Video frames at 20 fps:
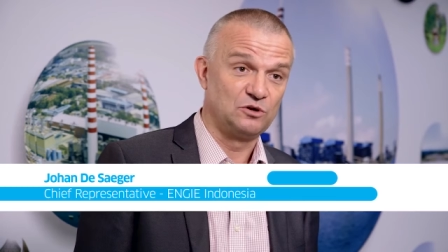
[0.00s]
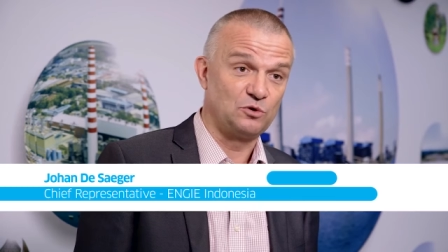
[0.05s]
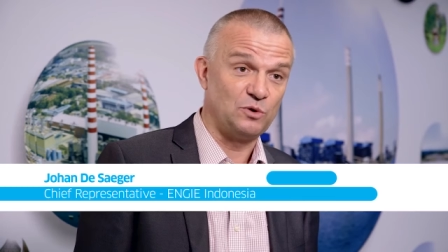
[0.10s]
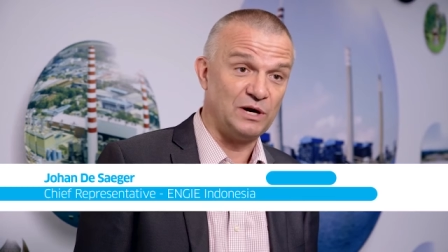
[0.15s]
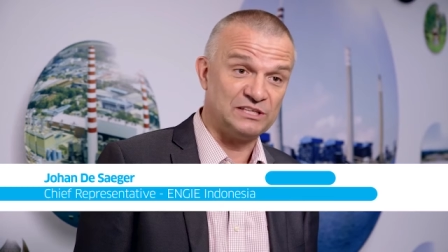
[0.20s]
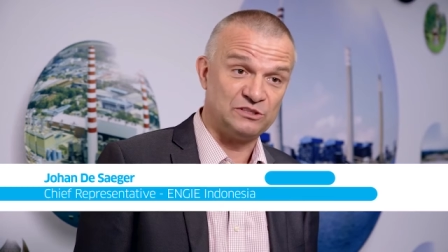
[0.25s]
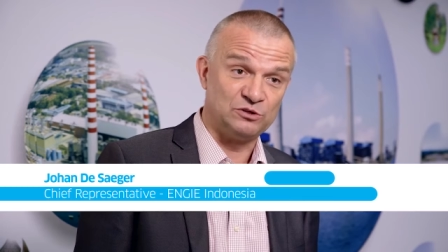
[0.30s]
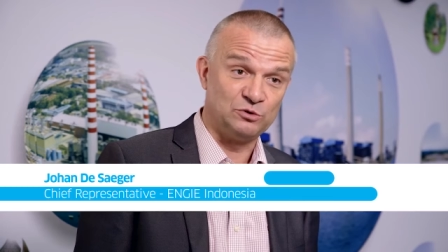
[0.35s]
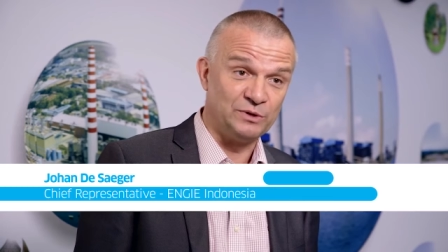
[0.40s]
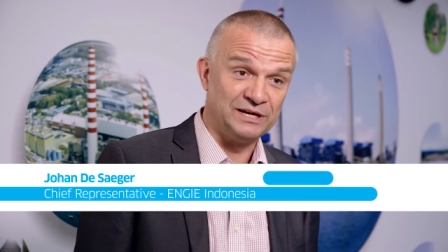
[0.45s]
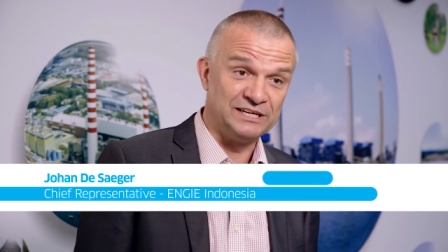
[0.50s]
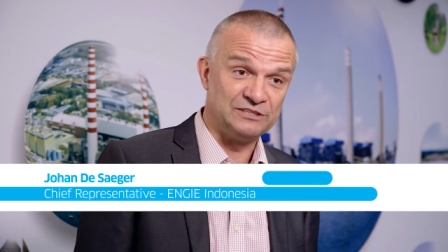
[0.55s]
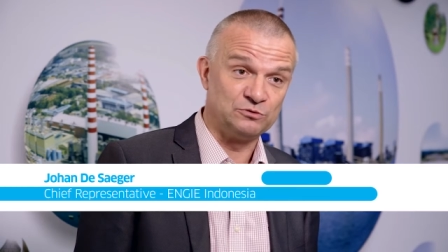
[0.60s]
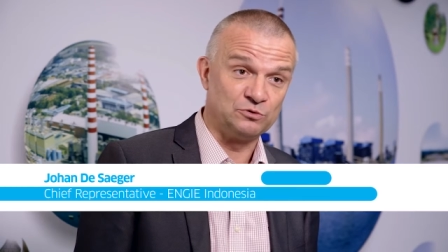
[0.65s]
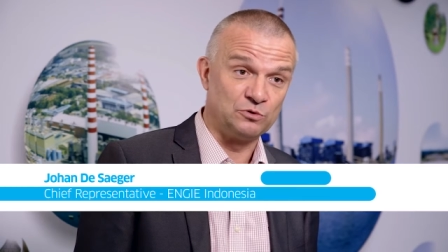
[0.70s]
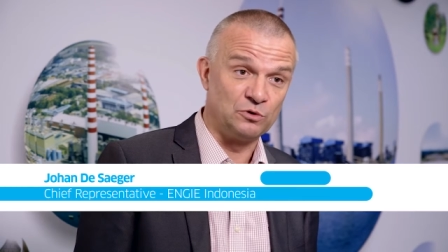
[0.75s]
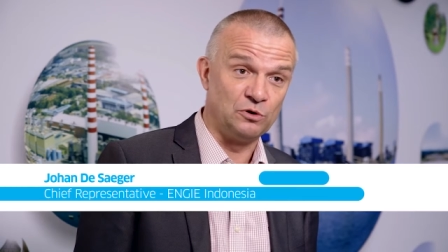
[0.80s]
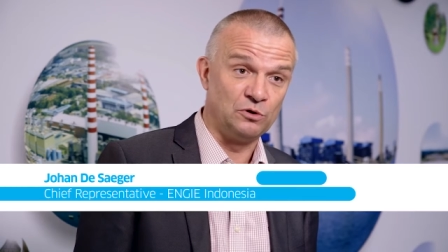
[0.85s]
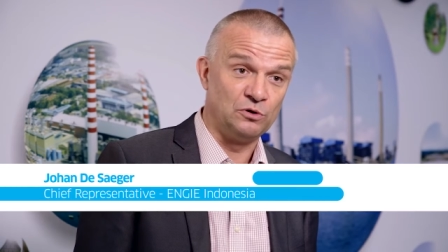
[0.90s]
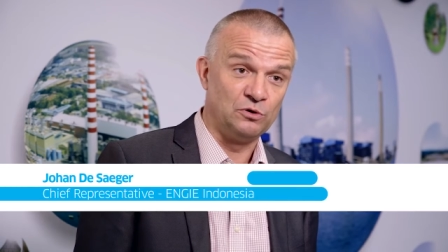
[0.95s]
quite a way
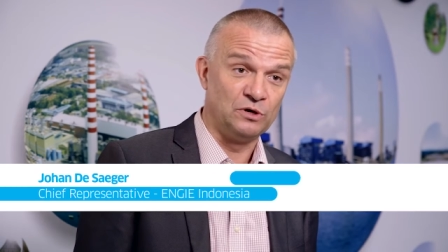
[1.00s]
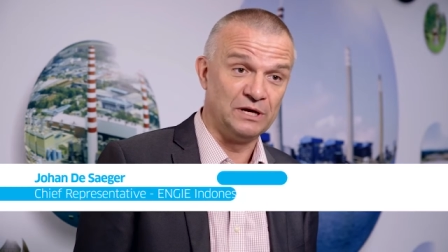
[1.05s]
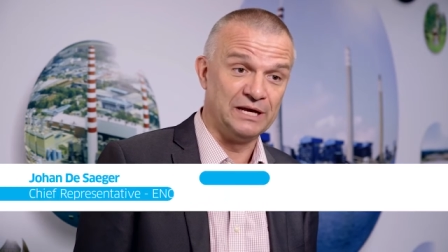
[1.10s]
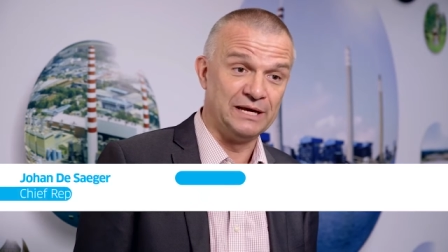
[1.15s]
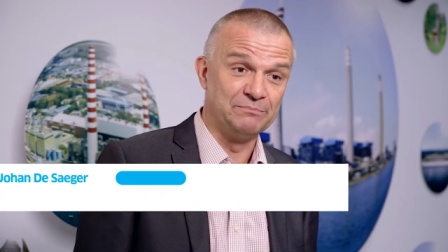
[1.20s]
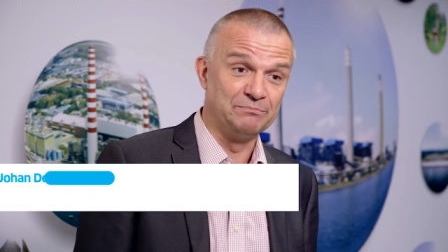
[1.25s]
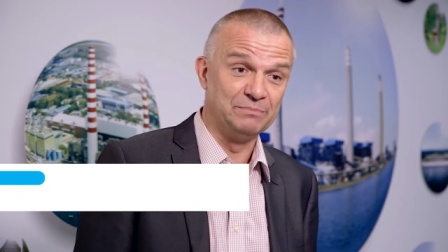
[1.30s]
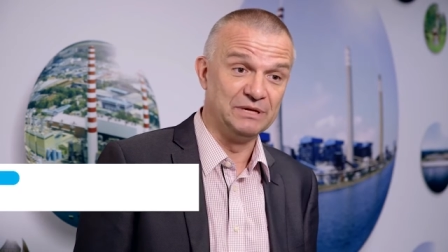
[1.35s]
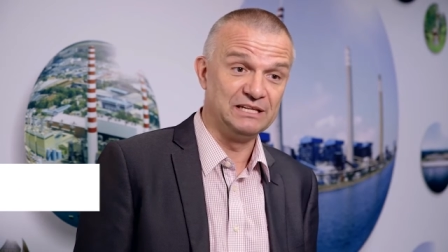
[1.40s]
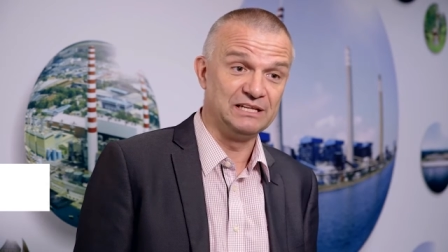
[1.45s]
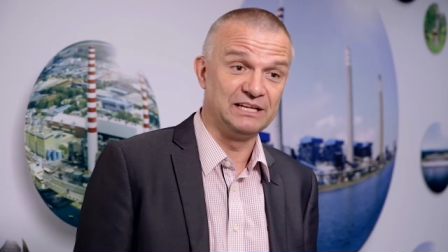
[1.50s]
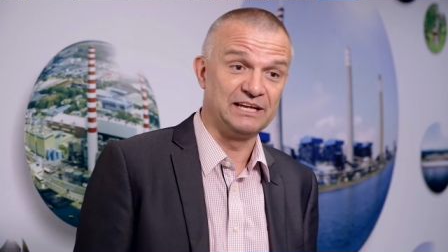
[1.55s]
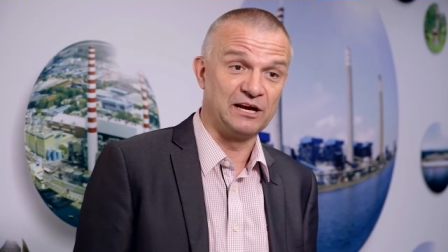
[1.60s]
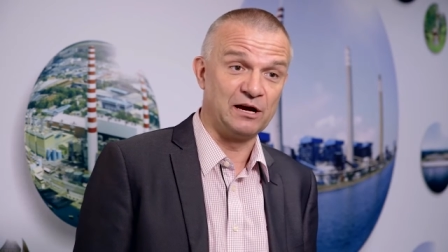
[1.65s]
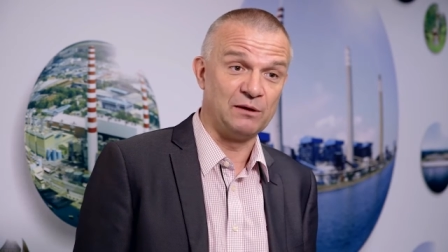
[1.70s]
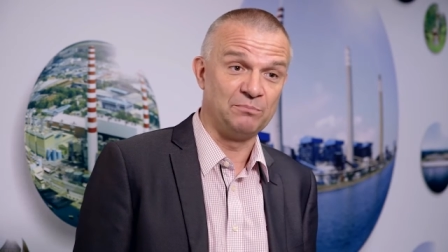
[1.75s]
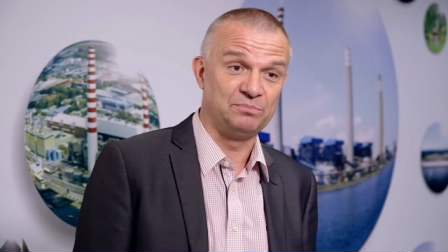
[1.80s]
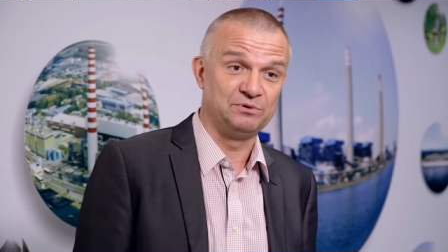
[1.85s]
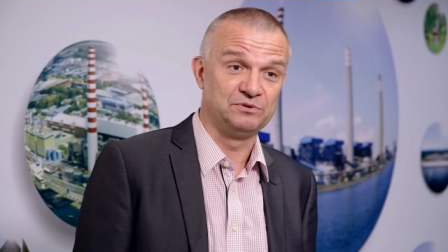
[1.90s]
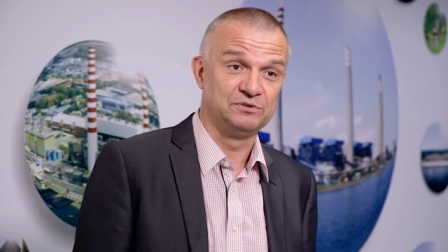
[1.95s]
to go in
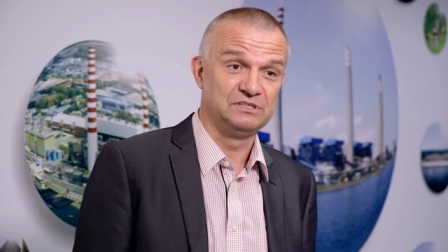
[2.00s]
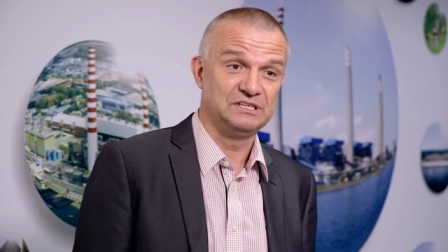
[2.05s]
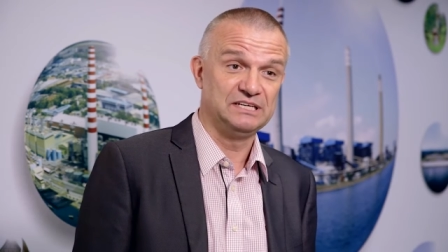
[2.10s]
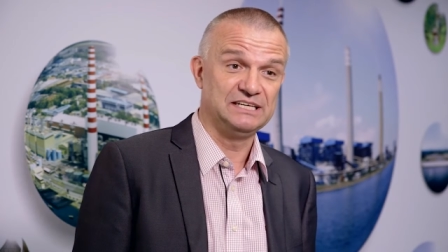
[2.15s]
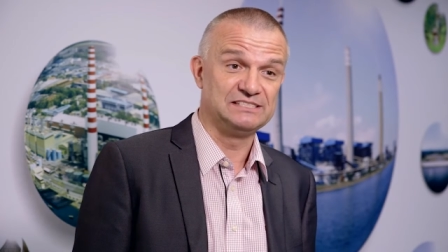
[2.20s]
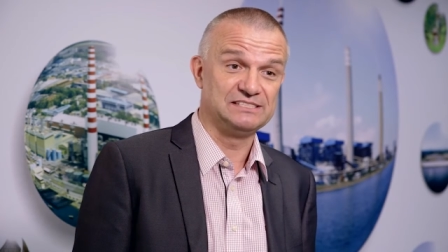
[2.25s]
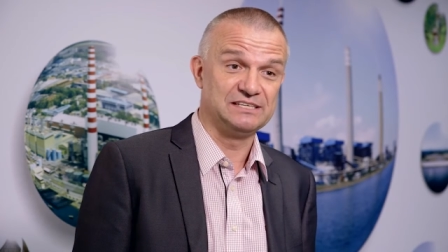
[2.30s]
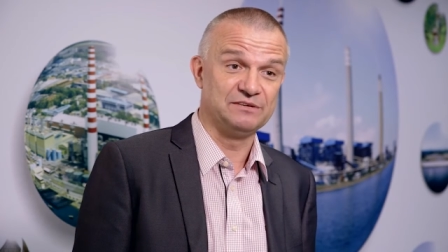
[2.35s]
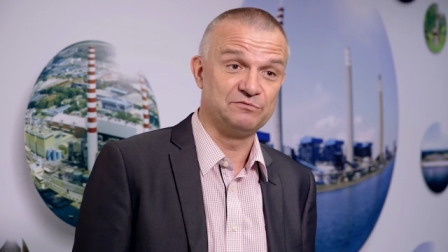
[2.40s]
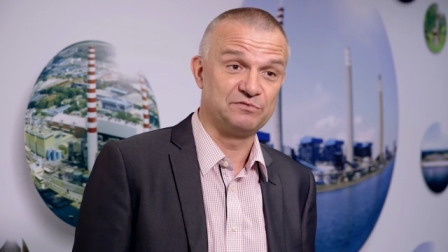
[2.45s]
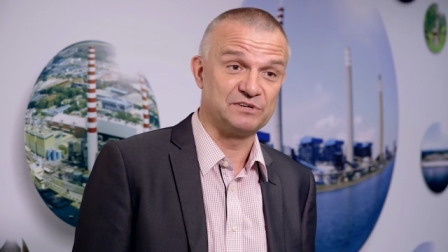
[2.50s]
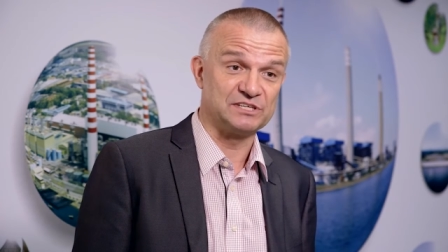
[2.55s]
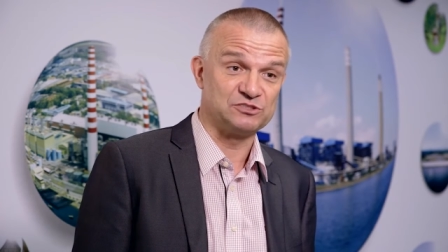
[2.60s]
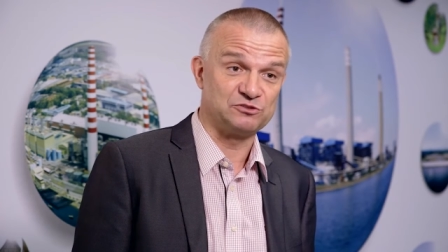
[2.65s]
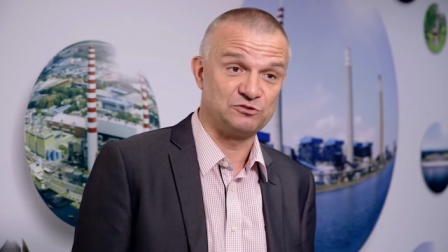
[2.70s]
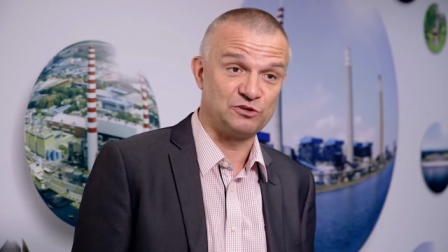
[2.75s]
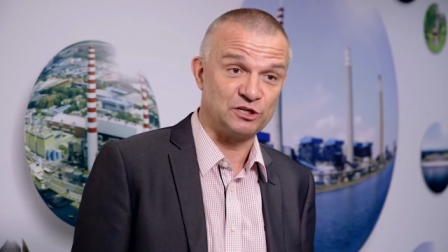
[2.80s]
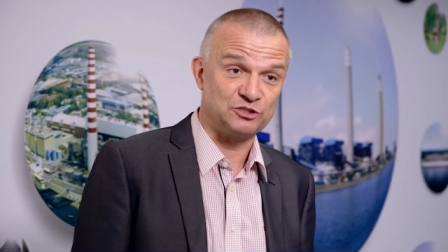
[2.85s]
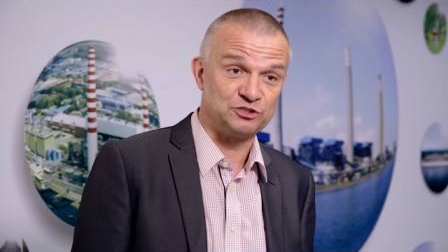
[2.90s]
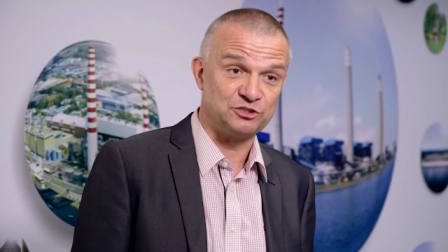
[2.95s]
building up its
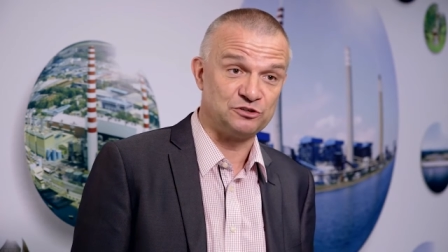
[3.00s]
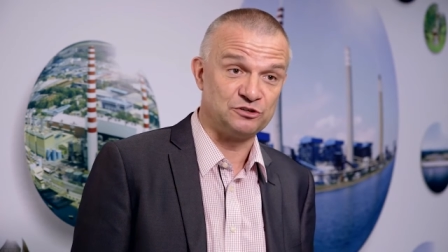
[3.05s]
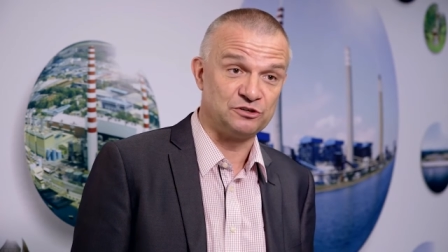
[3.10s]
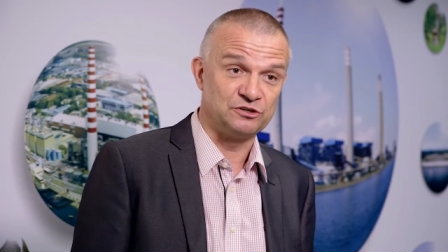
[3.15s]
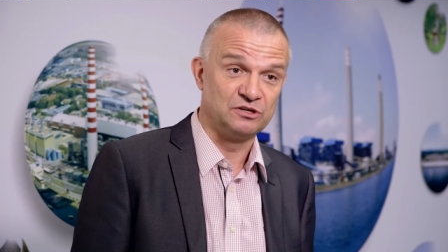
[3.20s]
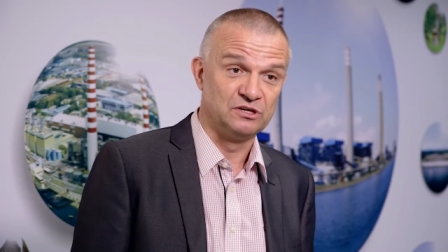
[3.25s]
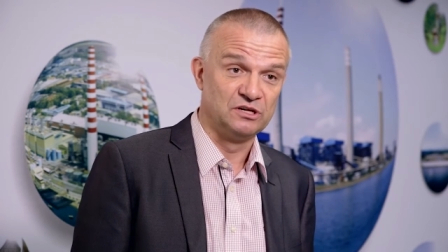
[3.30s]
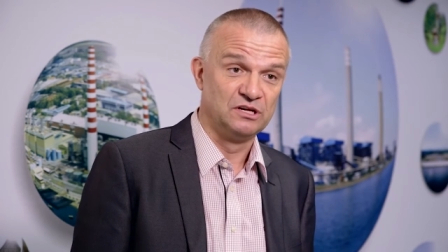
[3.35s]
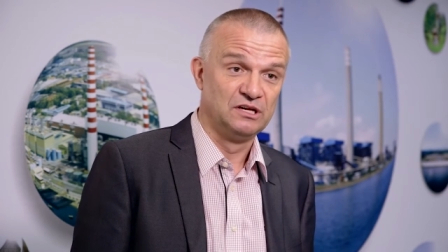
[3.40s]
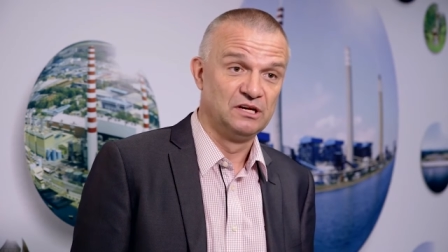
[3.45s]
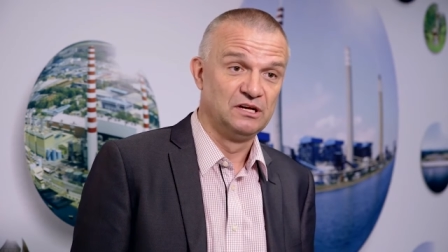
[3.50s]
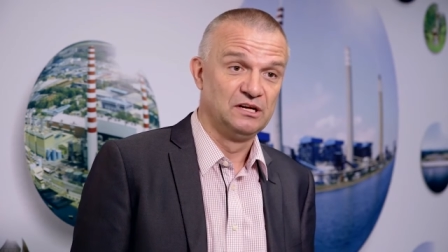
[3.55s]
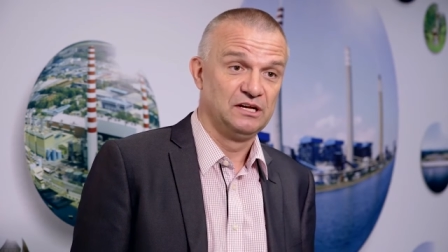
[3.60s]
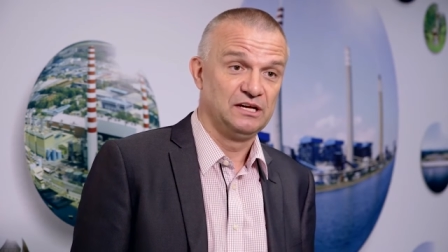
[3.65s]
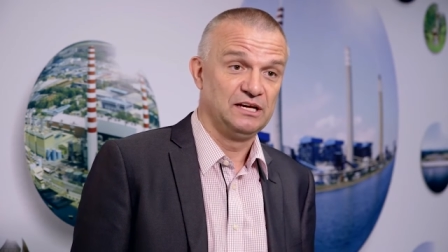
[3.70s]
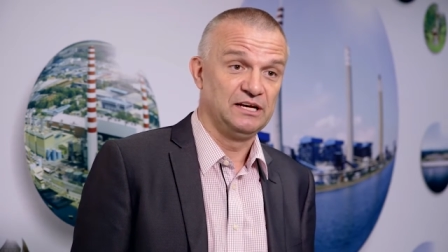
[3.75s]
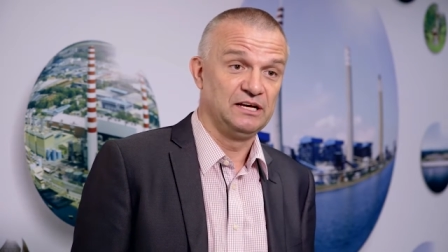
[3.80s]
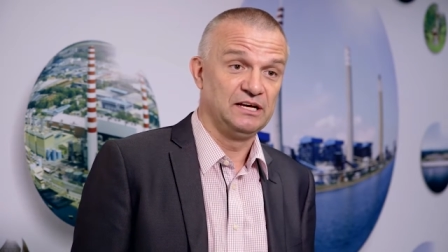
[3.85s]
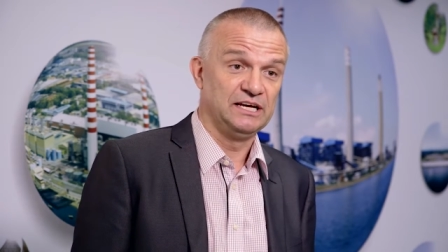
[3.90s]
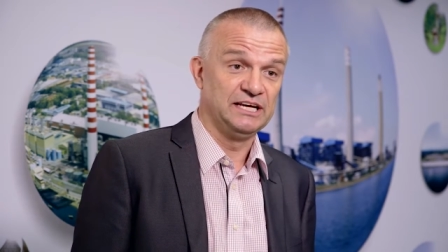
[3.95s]
infrastructure
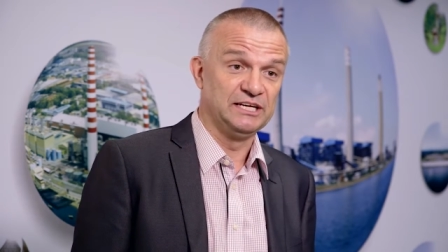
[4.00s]
uh,